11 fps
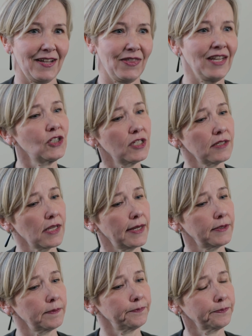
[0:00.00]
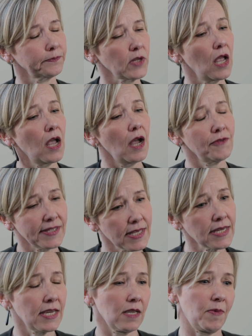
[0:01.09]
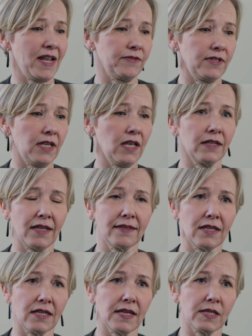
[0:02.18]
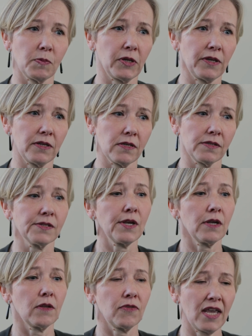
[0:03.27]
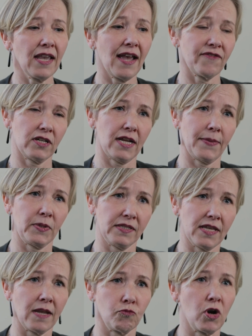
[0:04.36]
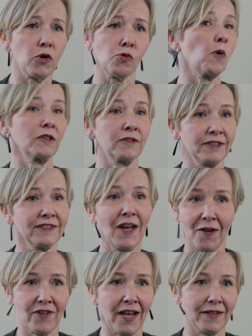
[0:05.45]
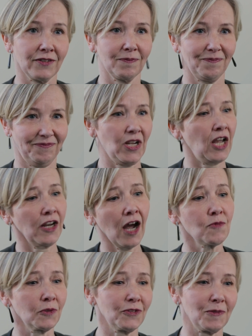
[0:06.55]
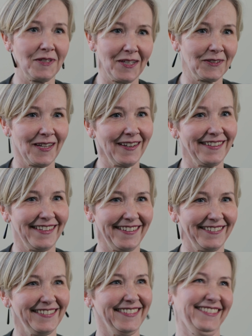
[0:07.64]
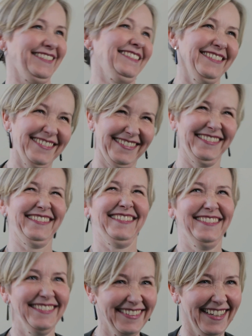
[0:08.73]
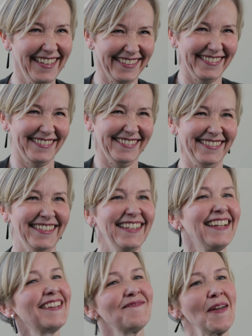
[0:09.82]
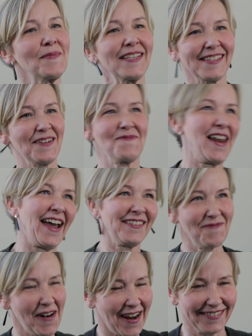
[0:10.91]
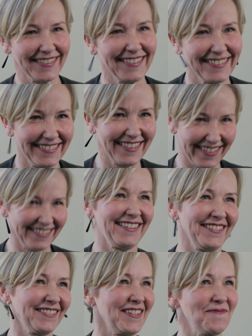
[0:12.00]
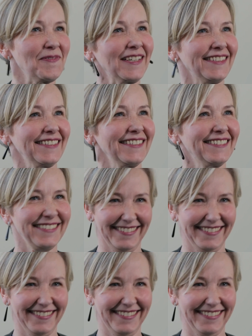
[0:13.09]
And then she said, "I was thinking about it, and I think it's because they haven't had the same role model as I've had, and I want to be just like you." It made me so proud. Yeah, I was really pleased.